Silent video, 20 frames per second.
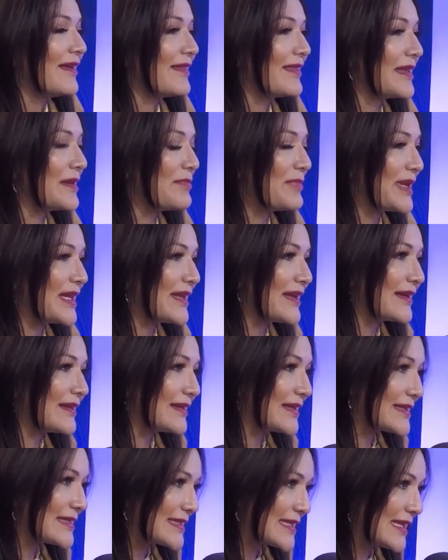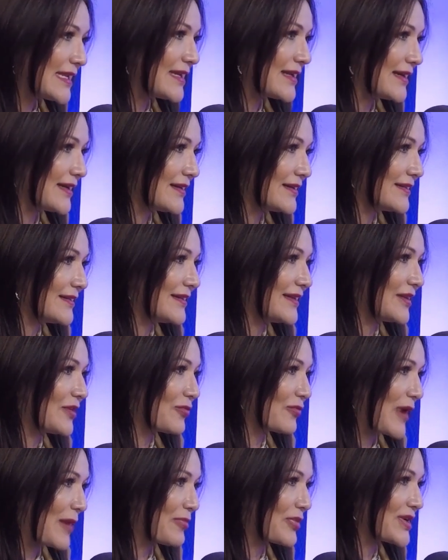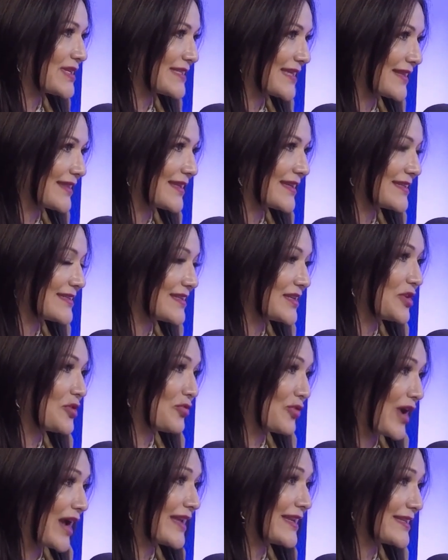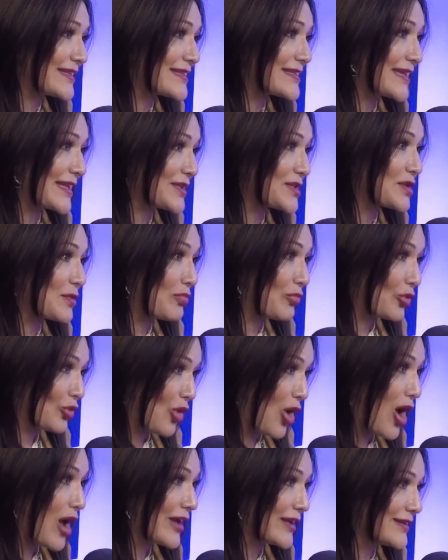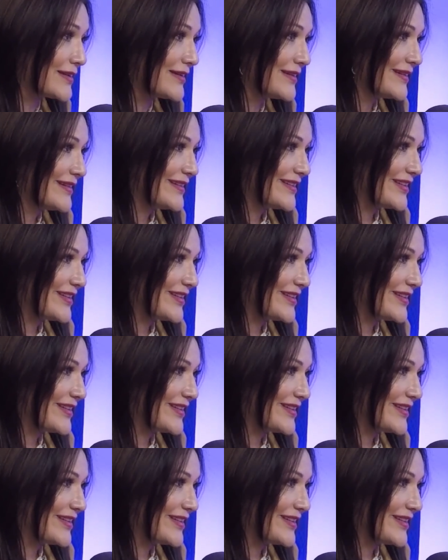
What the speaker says: than being a Latina and representing the United States abroad